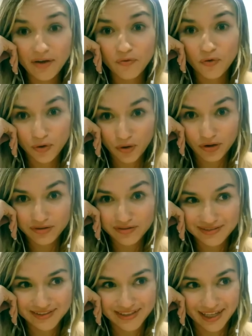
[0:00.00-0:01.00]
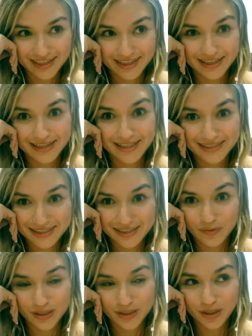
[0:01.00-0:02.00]
I forgot that
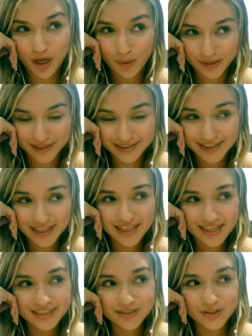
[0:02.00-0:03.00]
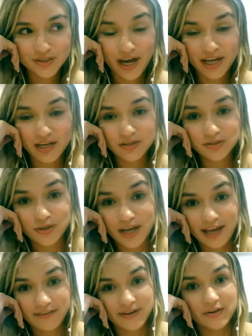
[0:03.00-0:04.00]
Disney was coming. So I also
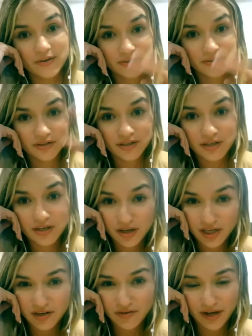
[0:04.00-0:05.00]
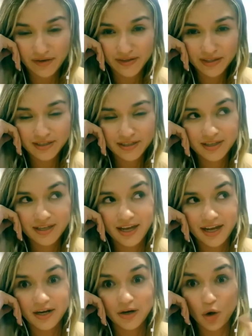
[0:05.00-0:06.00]
have another Lucky Rabbit,
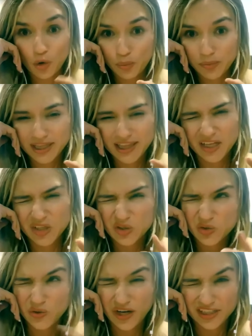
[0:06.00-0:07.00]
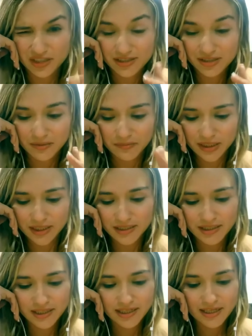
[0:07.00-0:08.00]
uh, low min, like two hundred
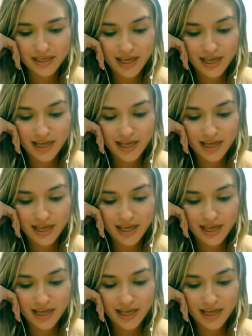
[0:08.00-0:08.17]
something.